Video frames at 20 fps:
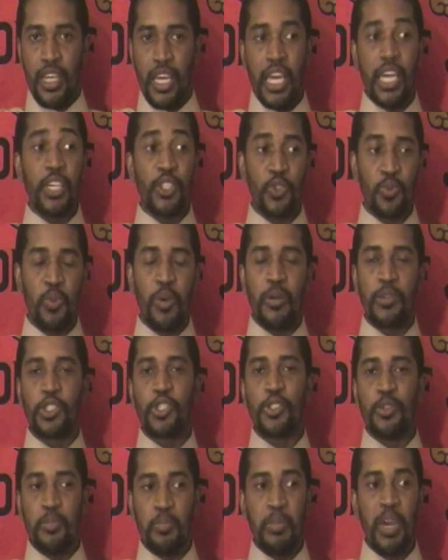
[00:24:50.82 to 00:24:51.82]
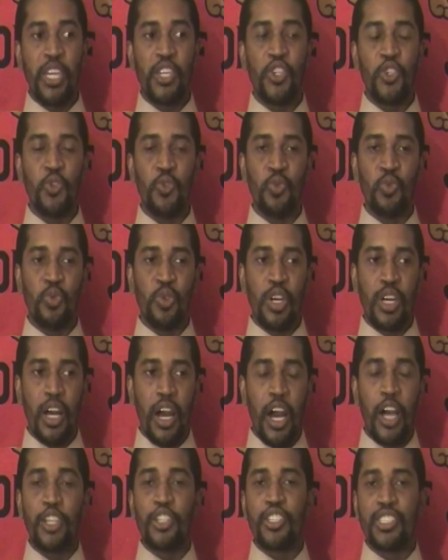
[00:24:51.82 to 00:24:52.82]
is what should make you
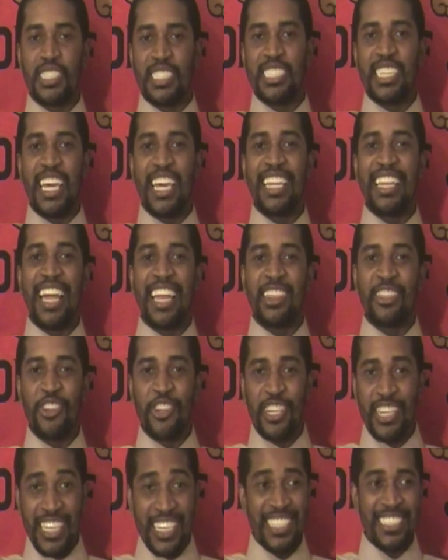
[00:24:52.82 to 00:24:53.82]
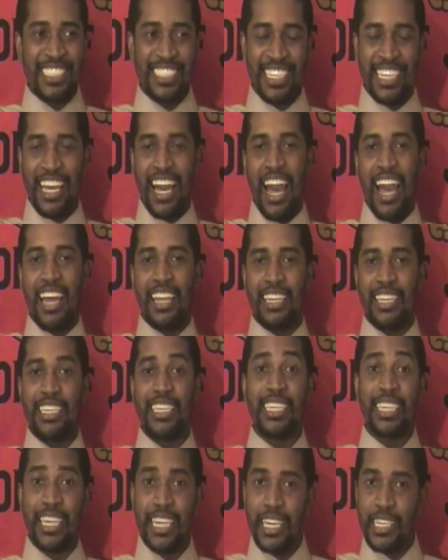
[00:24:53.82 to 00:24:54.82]
understand that there is a God.
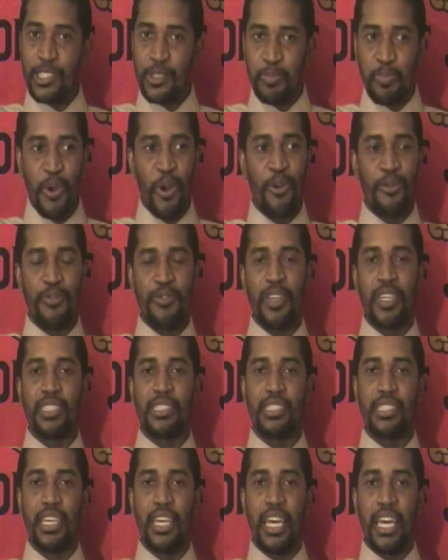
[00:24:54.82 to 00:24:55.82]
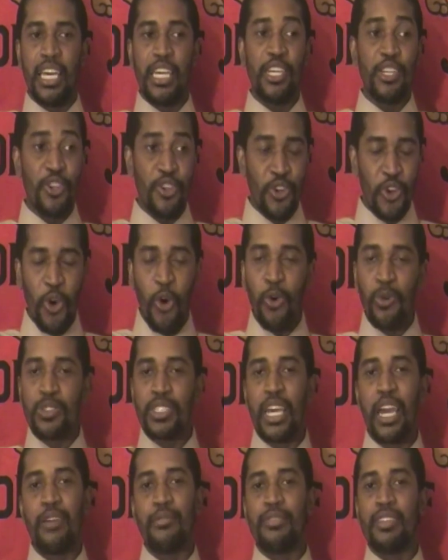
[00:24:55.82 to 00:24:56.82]
He is perfect. He
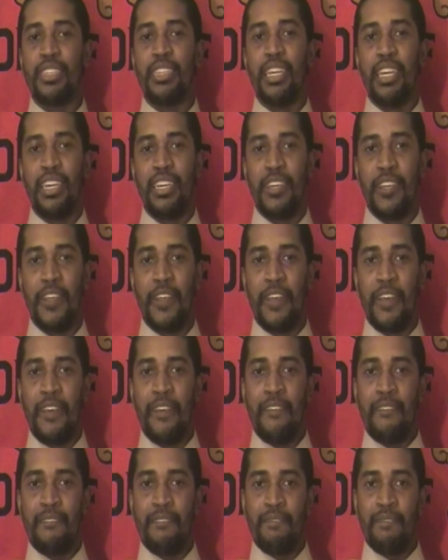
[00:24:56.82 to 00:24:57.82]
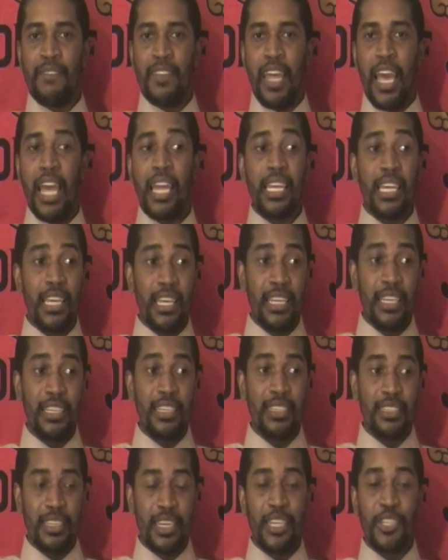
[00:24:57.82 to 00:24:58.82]
knows everything. And
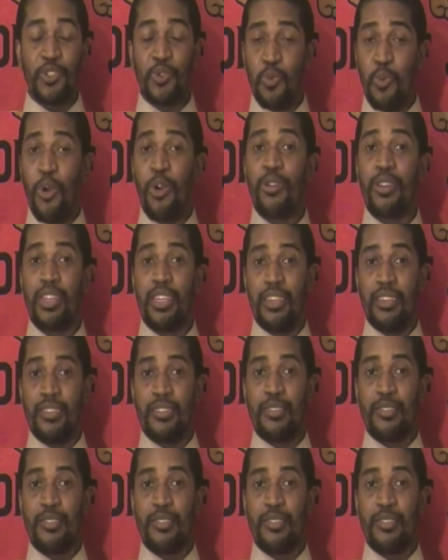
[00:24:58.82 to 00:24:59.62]
He is worthy.